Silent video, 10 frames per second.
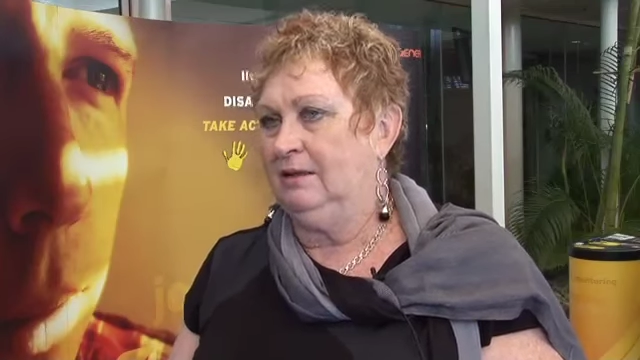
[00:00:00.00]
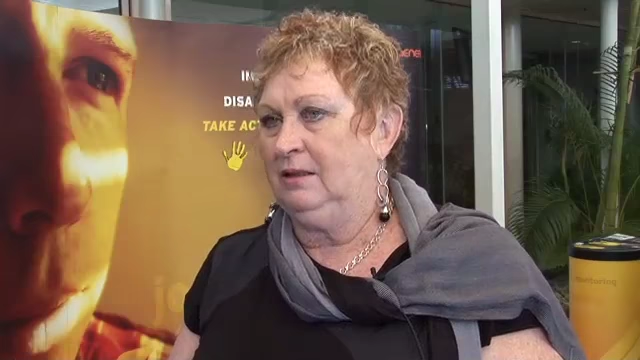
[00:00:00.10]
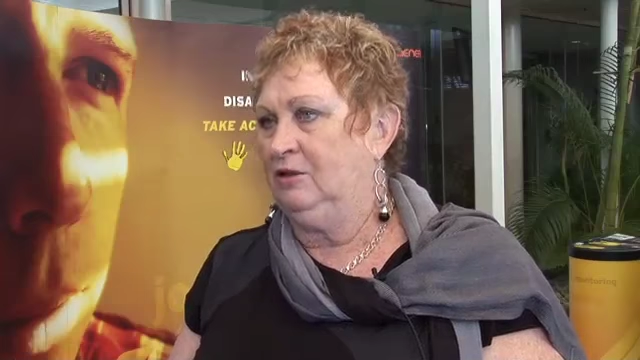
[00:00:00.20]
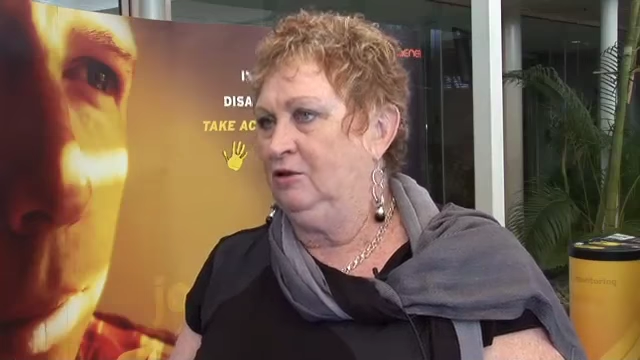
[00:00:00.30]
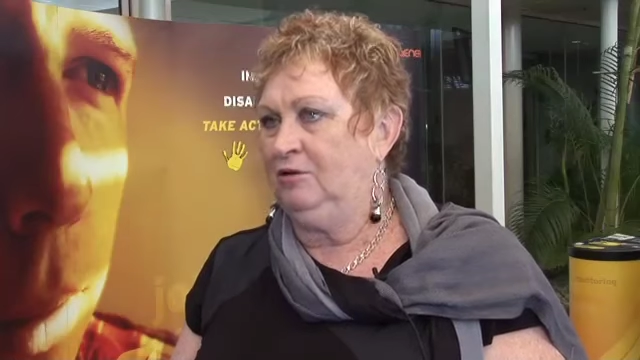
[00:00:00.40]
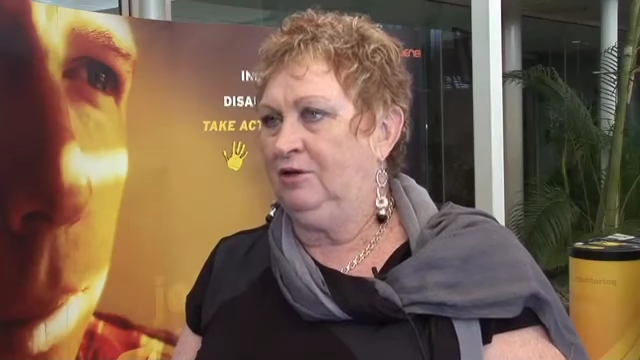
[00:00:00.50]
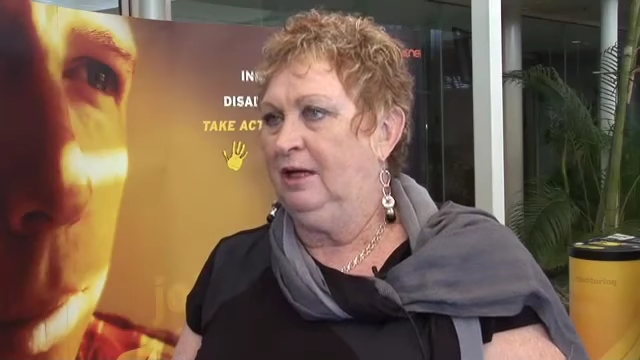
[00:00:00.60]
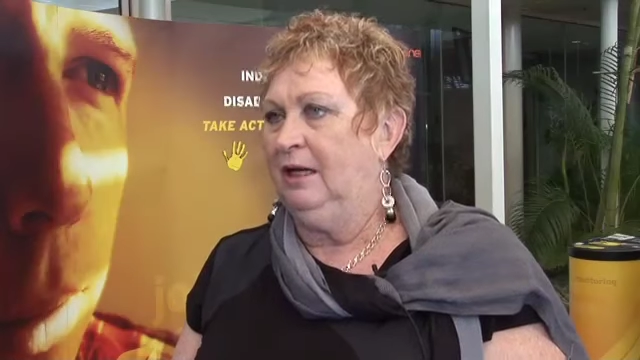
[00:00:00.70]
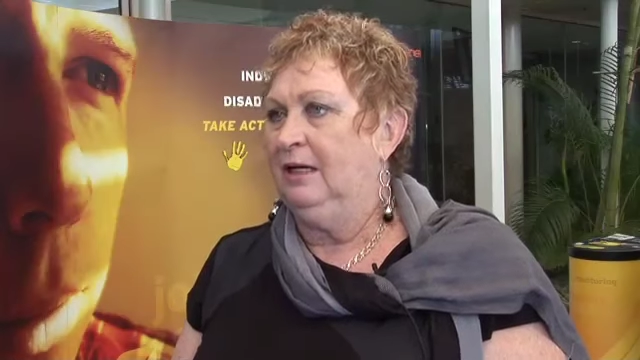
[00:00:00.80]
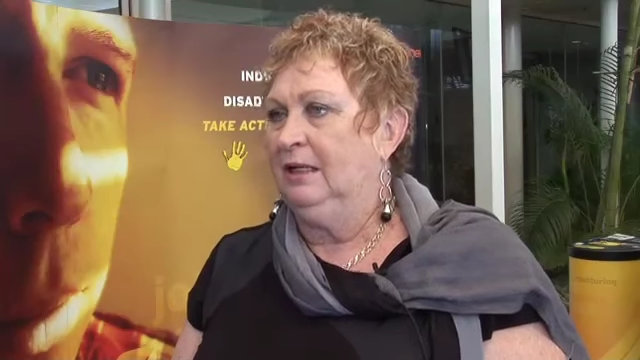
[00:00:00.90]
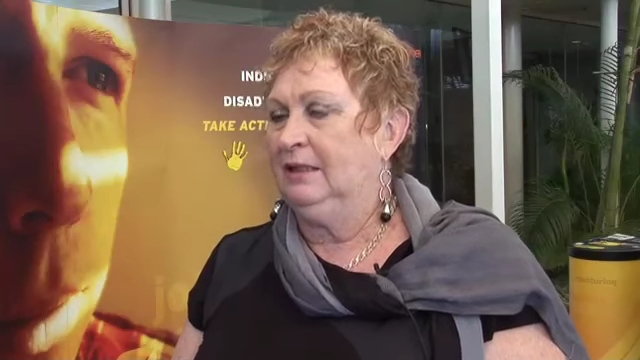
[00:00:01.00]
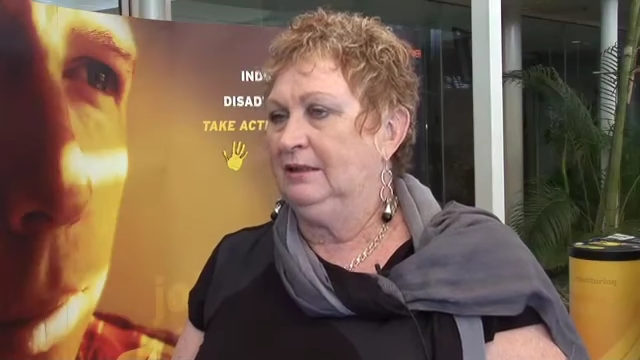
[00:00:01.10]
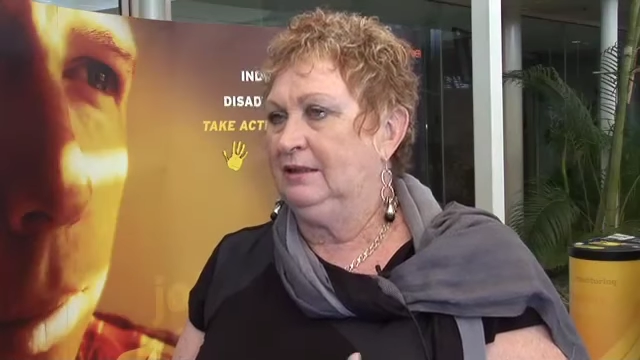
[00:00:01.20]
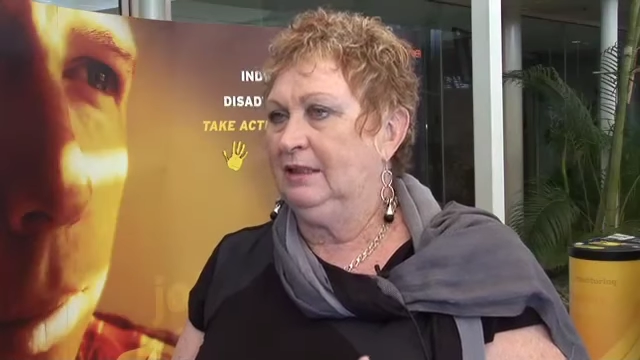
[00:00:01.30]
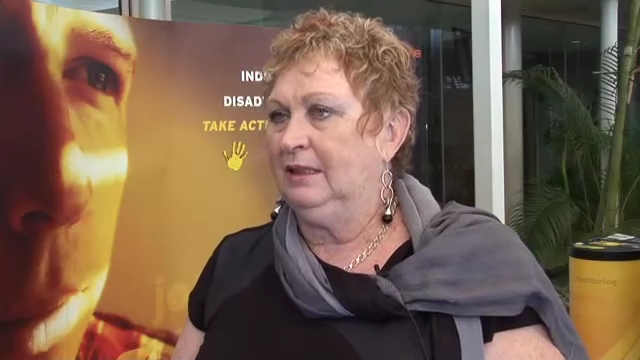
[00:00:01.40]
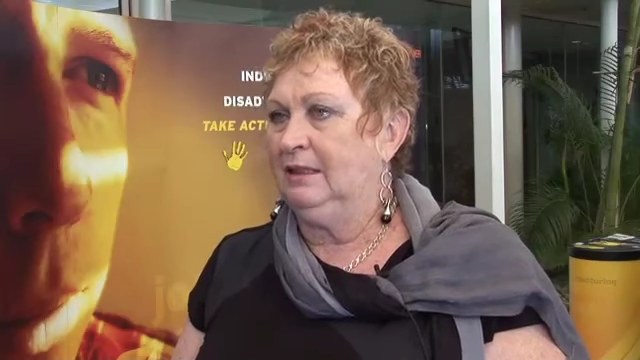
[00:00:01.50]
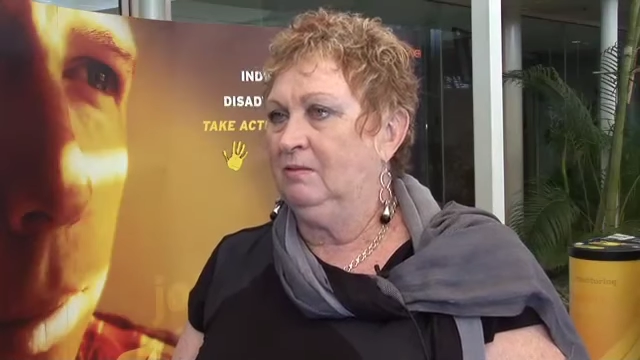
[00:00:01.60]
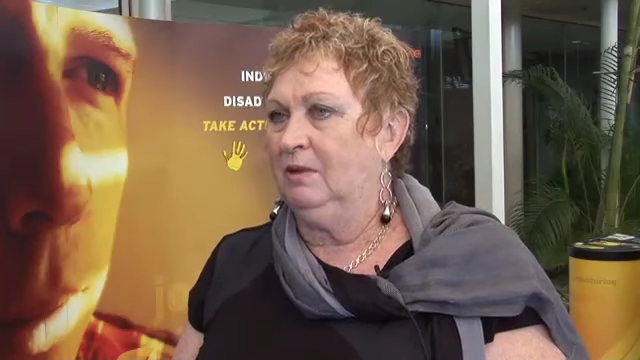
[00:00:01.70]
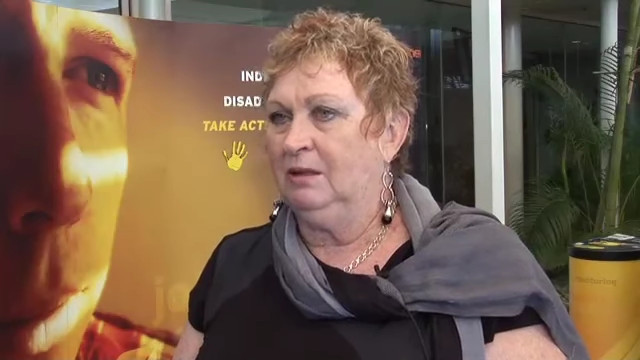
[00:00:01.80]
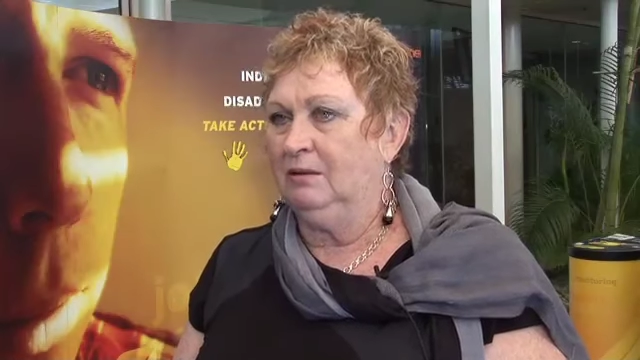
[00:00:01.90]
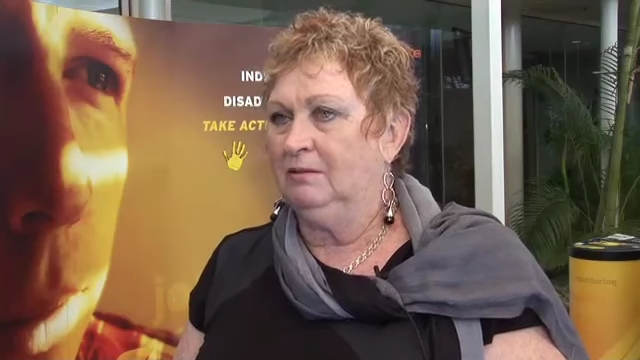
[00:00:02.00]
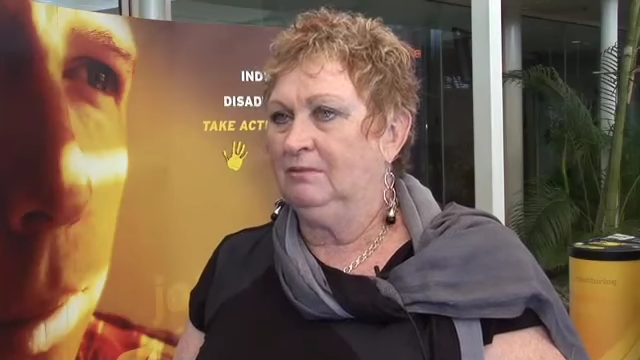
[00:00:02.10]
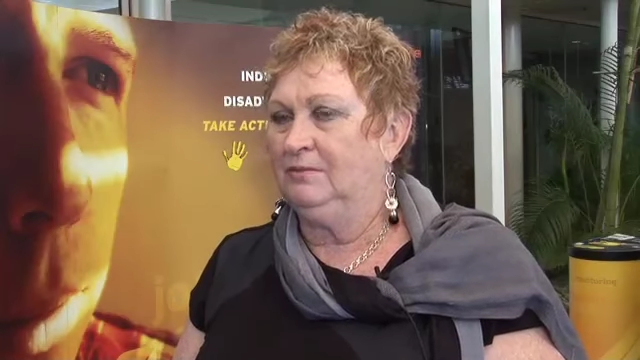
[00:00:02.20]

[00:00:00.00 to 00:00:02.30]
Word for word: the youth can see well,